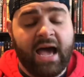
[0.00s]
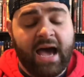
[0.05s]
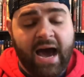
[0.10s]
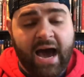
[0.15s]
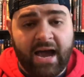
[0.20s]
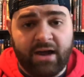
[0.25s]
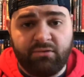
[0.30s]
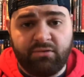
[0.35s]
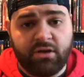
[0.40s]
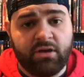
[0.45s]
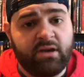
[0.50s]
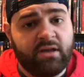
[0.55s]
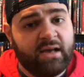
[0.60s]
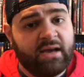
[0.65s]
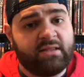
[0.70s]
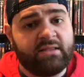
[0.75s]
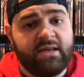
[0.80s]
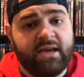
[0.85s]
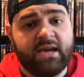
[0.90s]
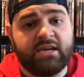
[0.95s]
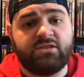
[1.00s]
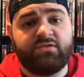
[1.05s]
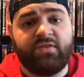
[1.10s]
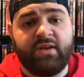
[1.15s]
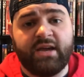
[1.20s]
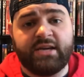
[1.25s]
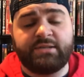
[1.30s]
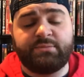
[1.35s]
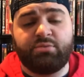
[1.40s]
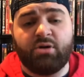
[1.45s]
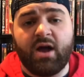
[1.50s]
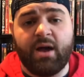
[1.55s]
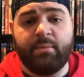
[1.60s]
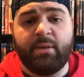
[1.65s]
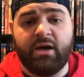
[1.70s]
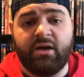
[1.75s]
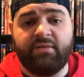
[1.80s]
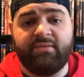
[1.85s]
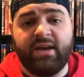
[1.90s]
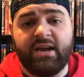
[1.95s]
I really like the S V S Prime
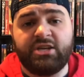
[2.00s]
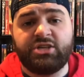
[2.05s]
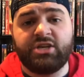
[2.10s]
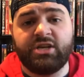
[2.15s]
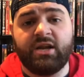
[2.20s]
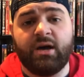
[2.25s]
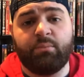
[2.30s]
Elevation.